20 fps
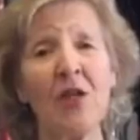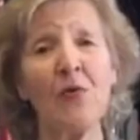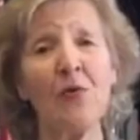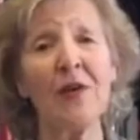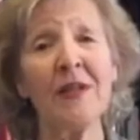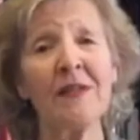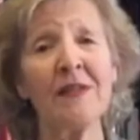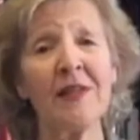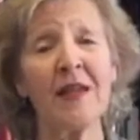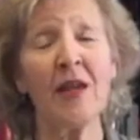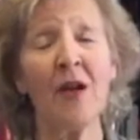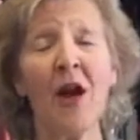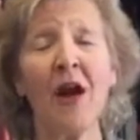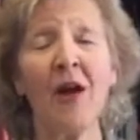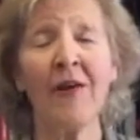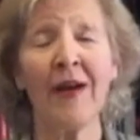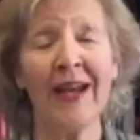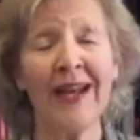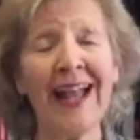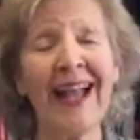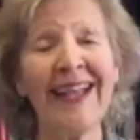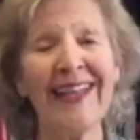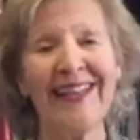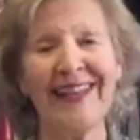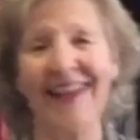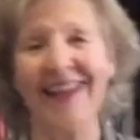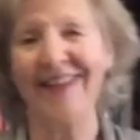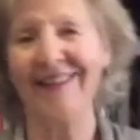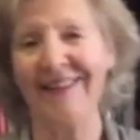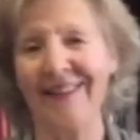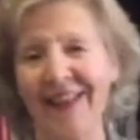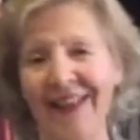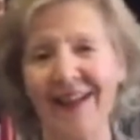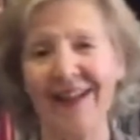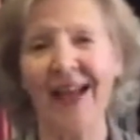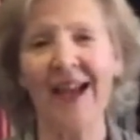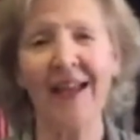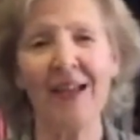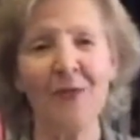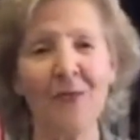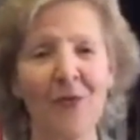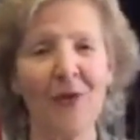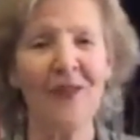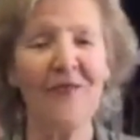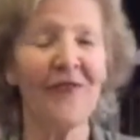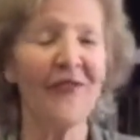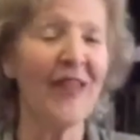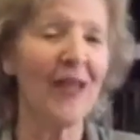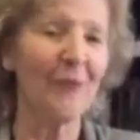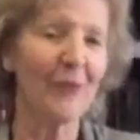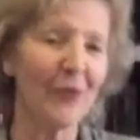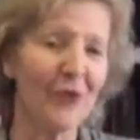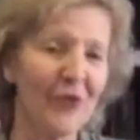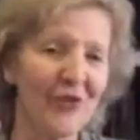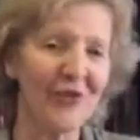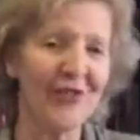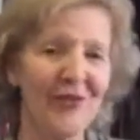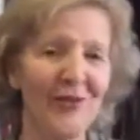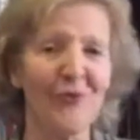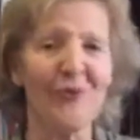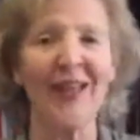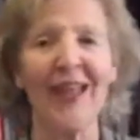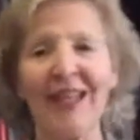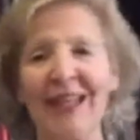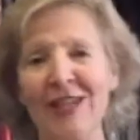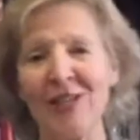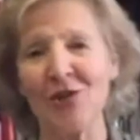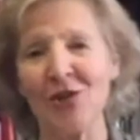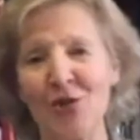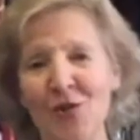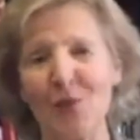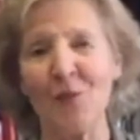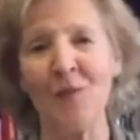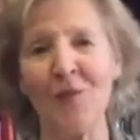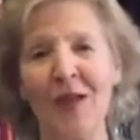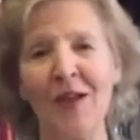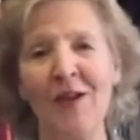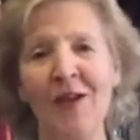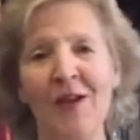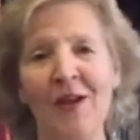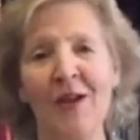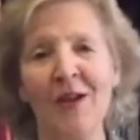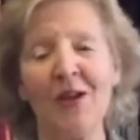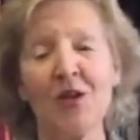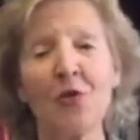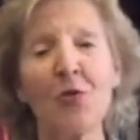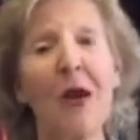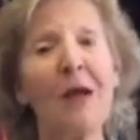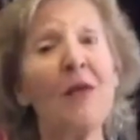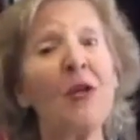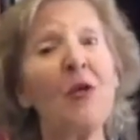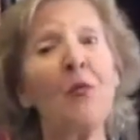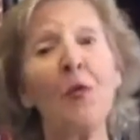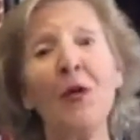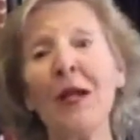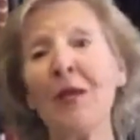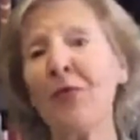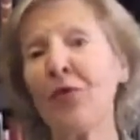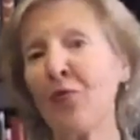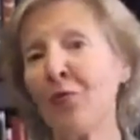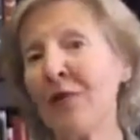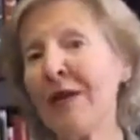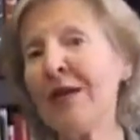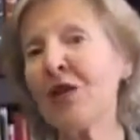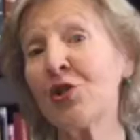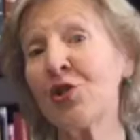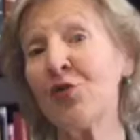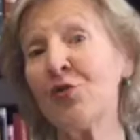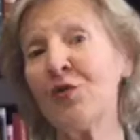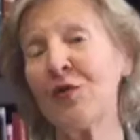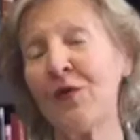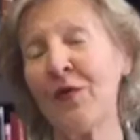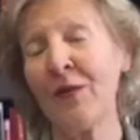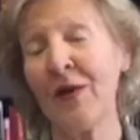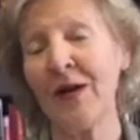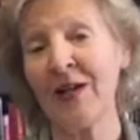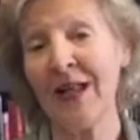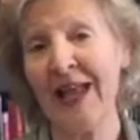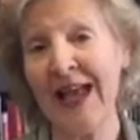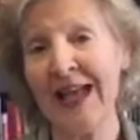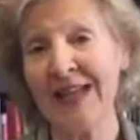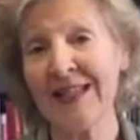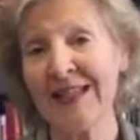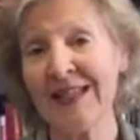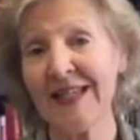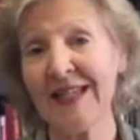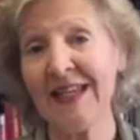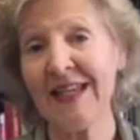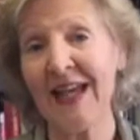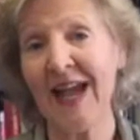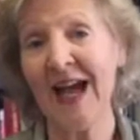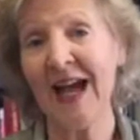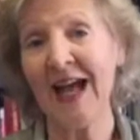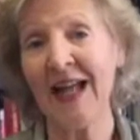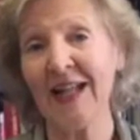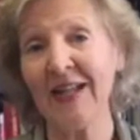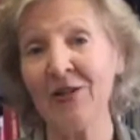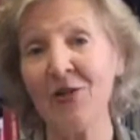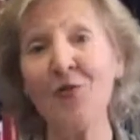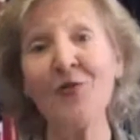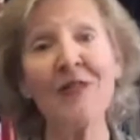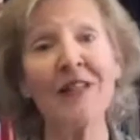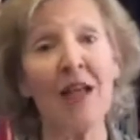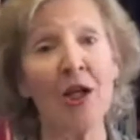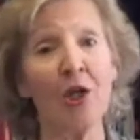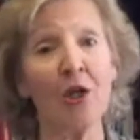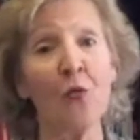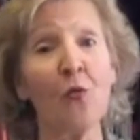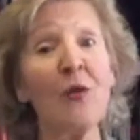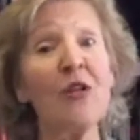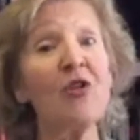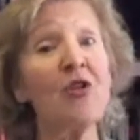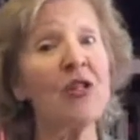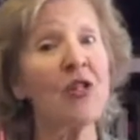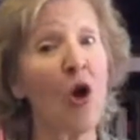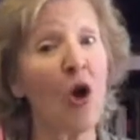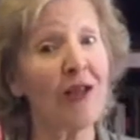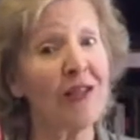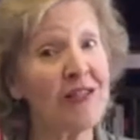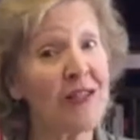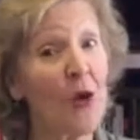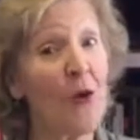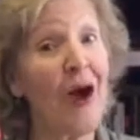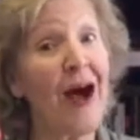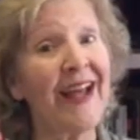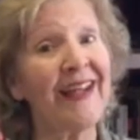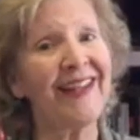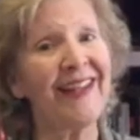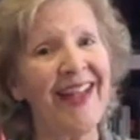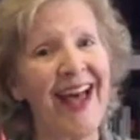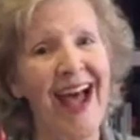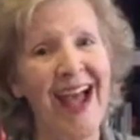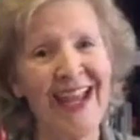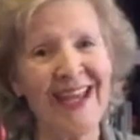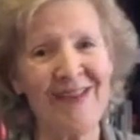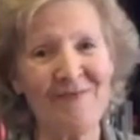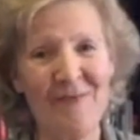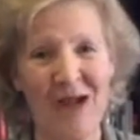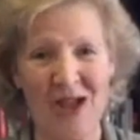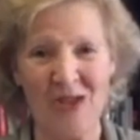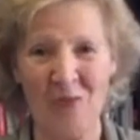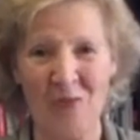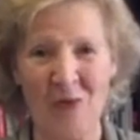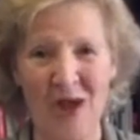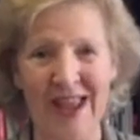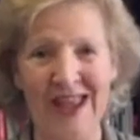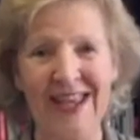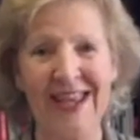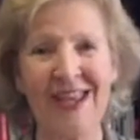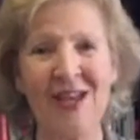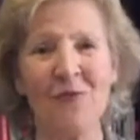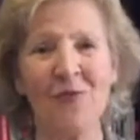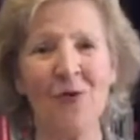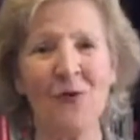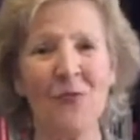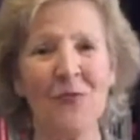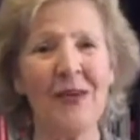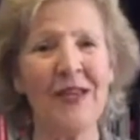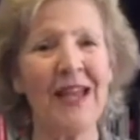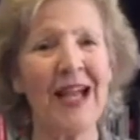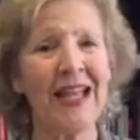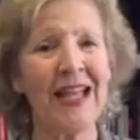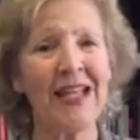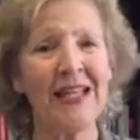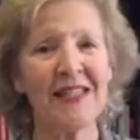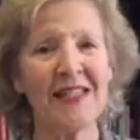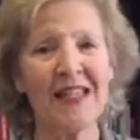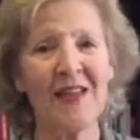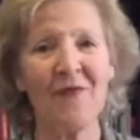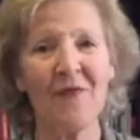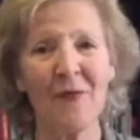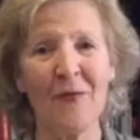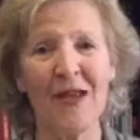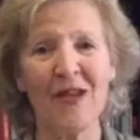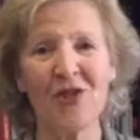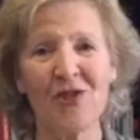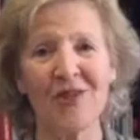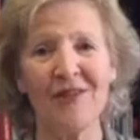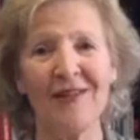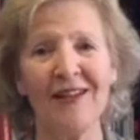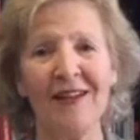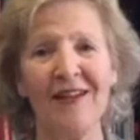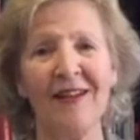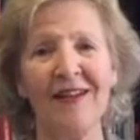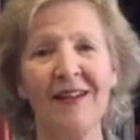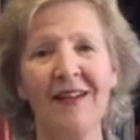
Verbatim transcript: you can say, All right, I can handle that. I can pray for that person or that issue. So, I'm going to pull up three issues from our last uh, newsletter, which is also online, by the way. It will be, I guess, the information,